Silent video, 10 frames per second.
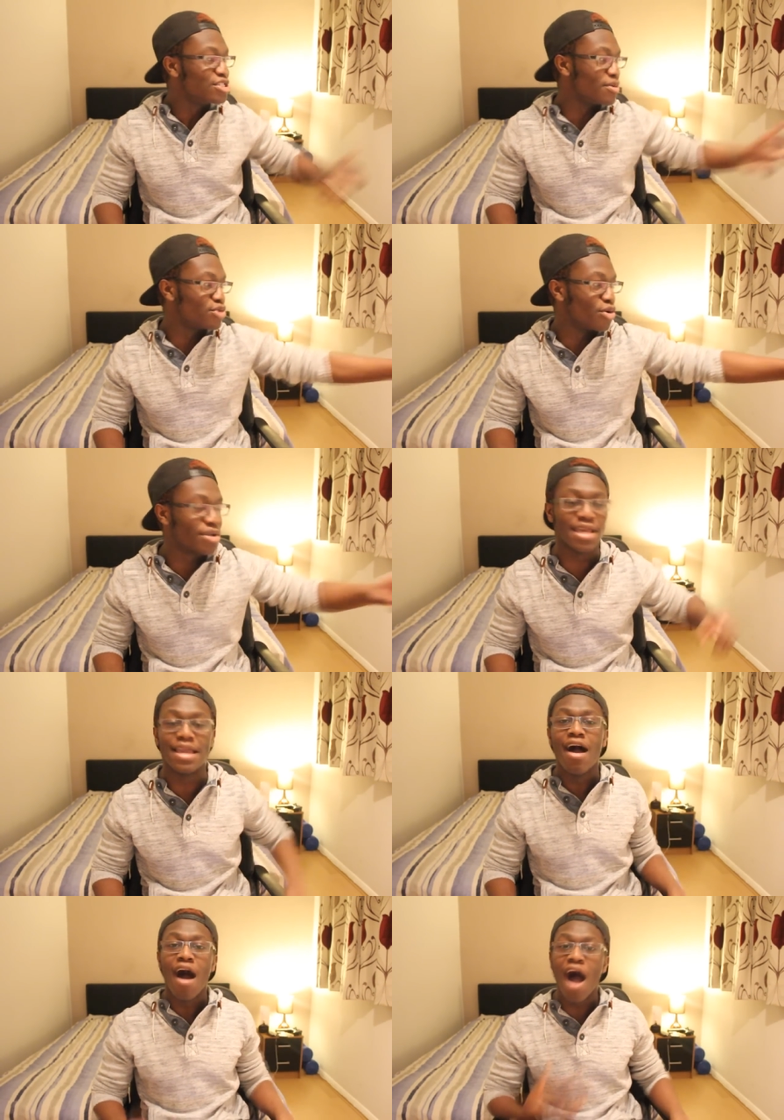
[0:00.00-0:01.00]
Stop
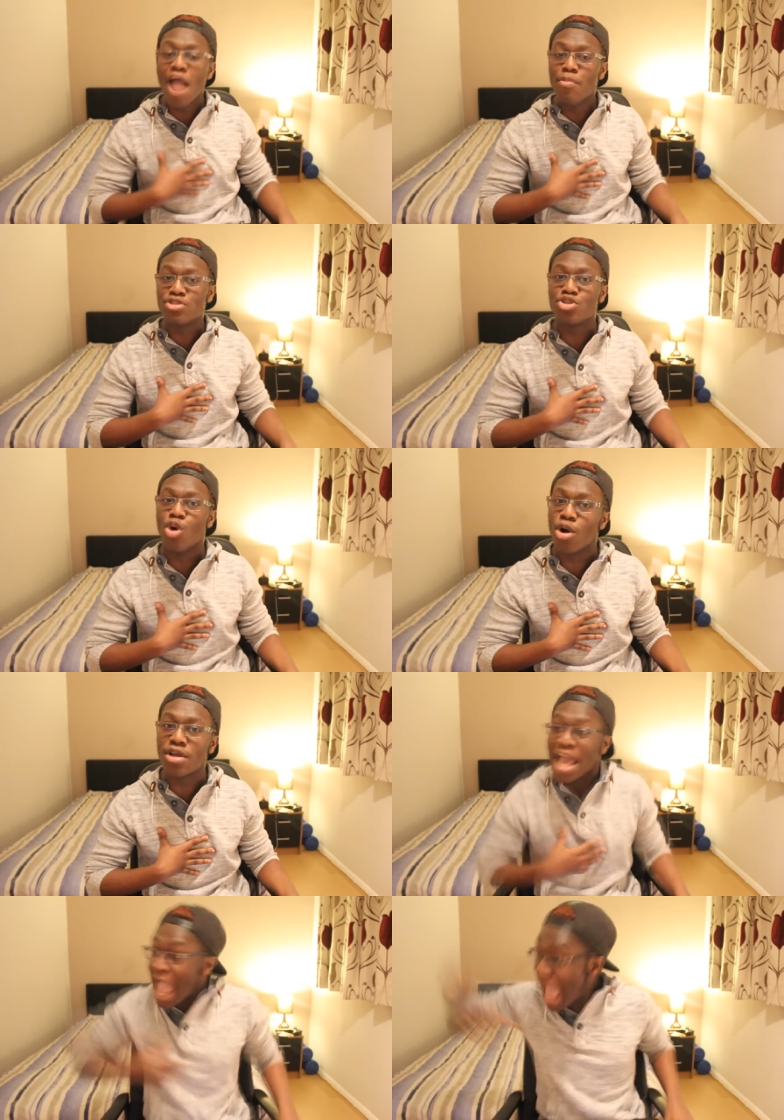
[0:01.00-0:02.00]
talking. I would
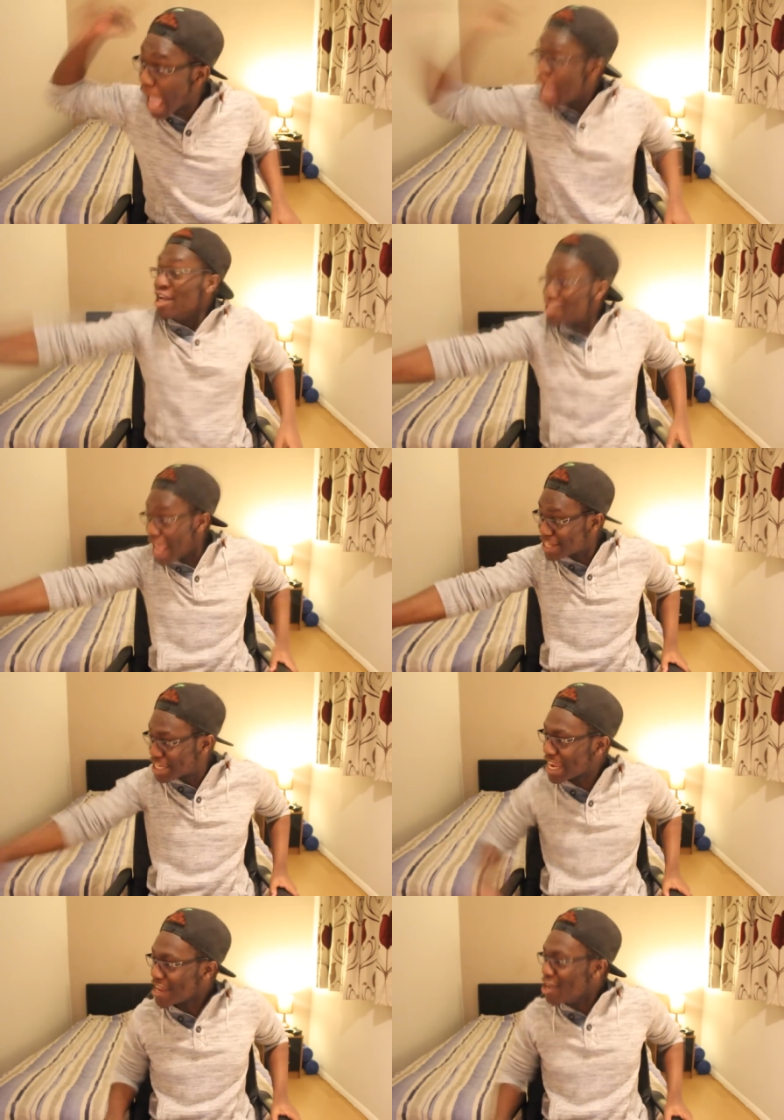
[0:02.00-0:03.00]
talk.
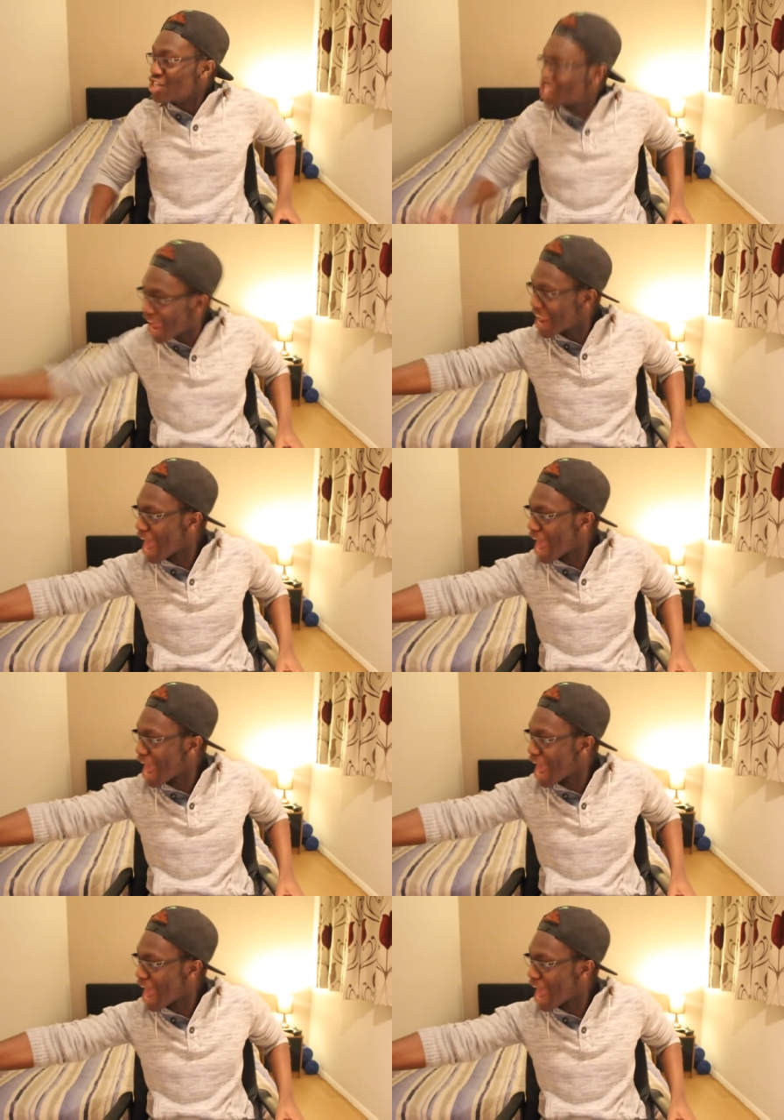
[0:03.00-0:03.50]
Hey, Dizzy, shut